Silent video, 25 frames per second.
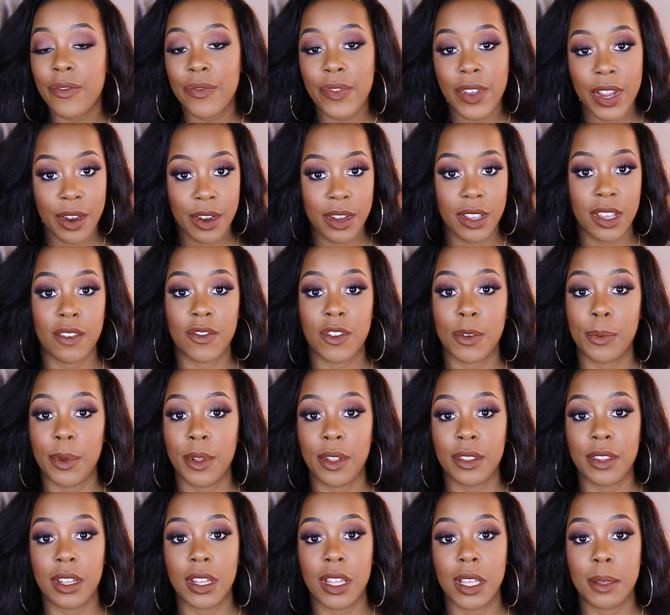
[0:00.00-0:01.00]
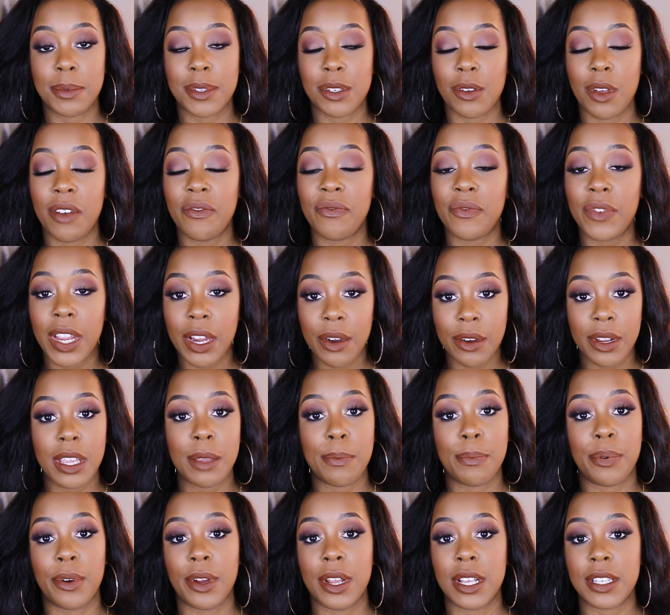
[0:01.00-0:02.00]
very comfortable on the lips so I'm very
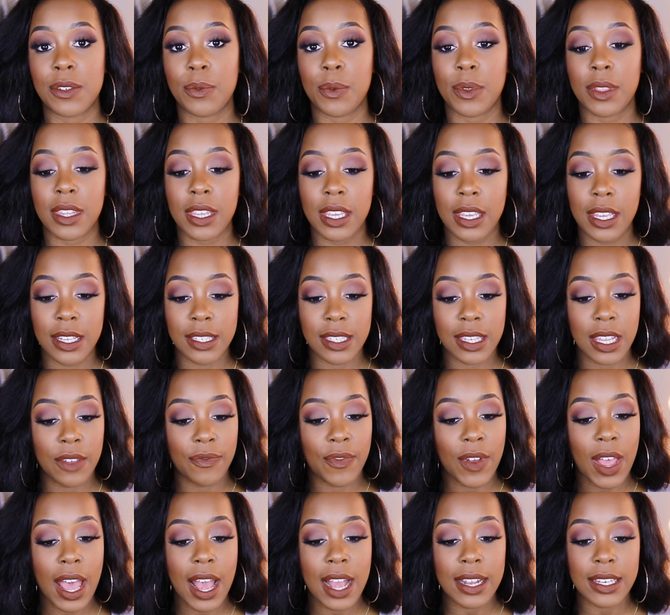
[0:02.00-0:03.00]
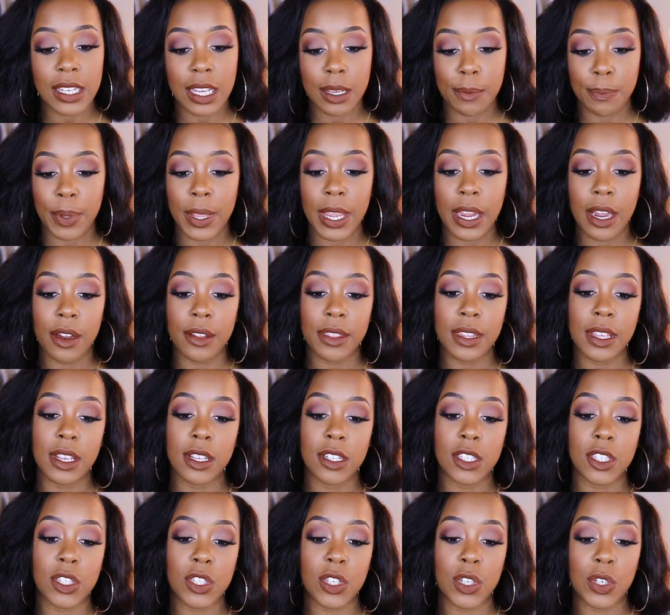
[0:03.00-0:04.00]
impressed with these if I had to compare
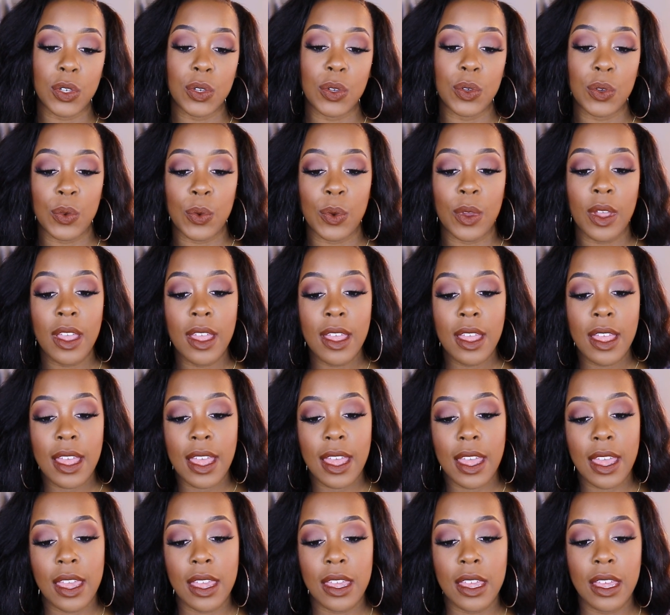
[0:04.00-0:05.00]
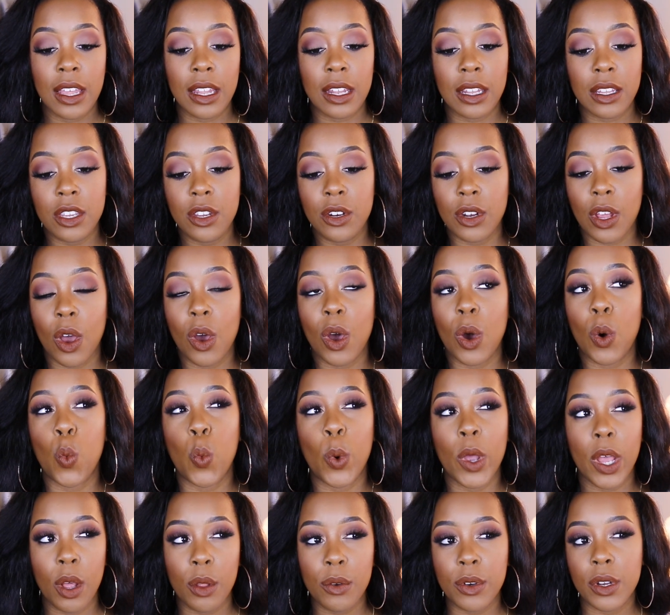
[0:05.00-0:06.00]
these to a you know a
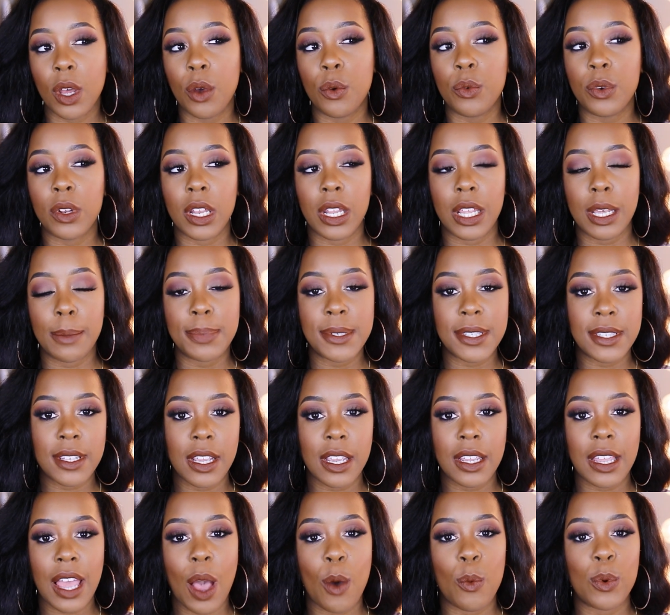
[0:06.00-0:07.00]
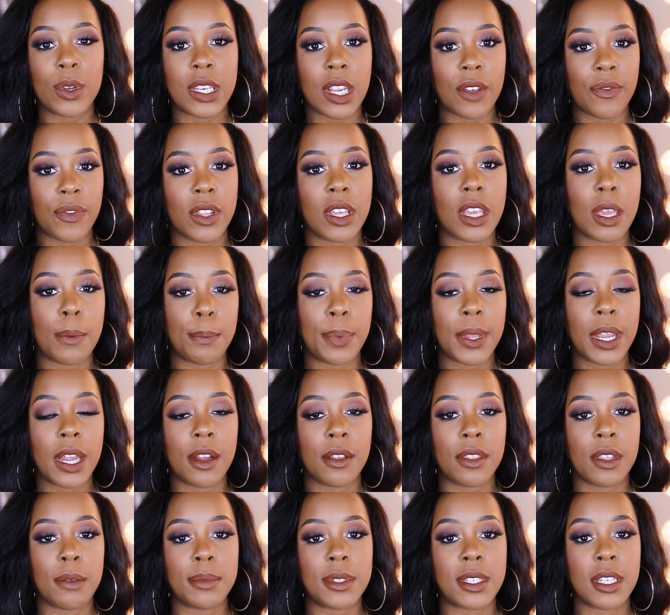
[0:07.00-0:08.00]
well-known lipstick I would definitely
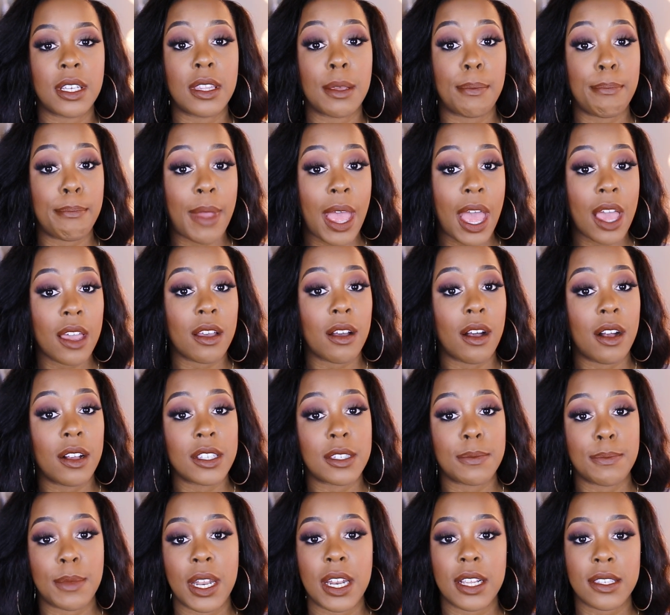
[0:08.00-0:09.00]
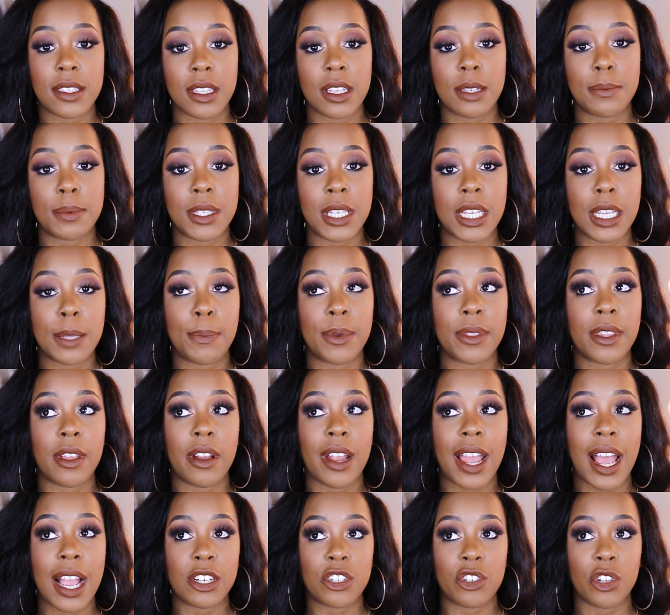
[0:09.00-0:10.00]
compare them to the MAC Cosmetics lipstick but
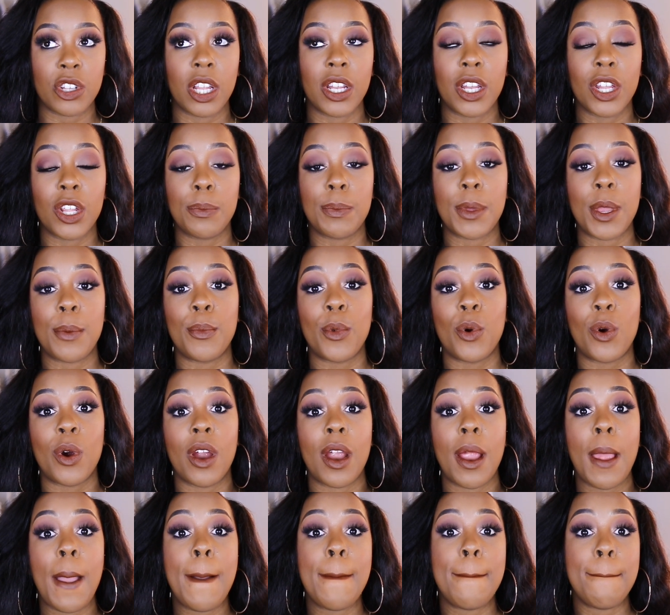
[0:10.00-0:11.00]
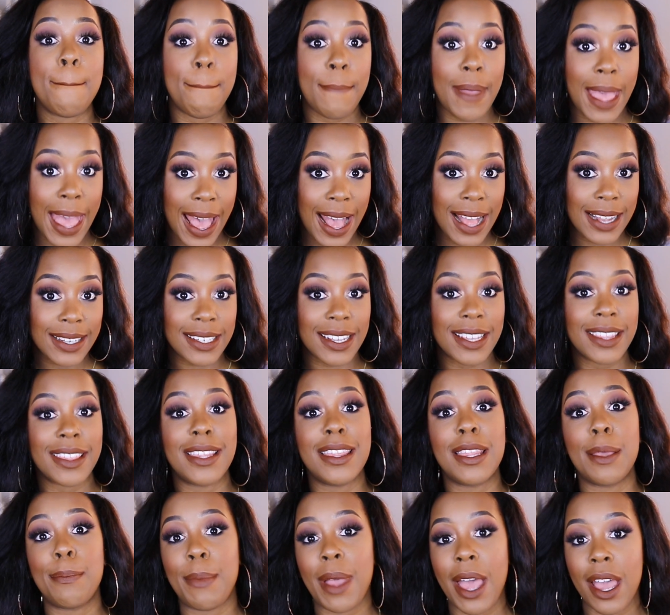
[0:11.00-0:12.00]
they're actually a little bit more matte
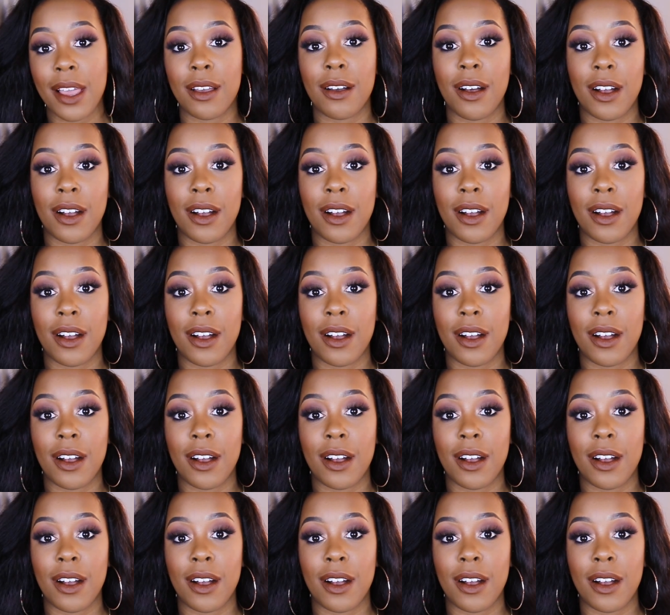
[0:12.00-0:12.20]
than the MAC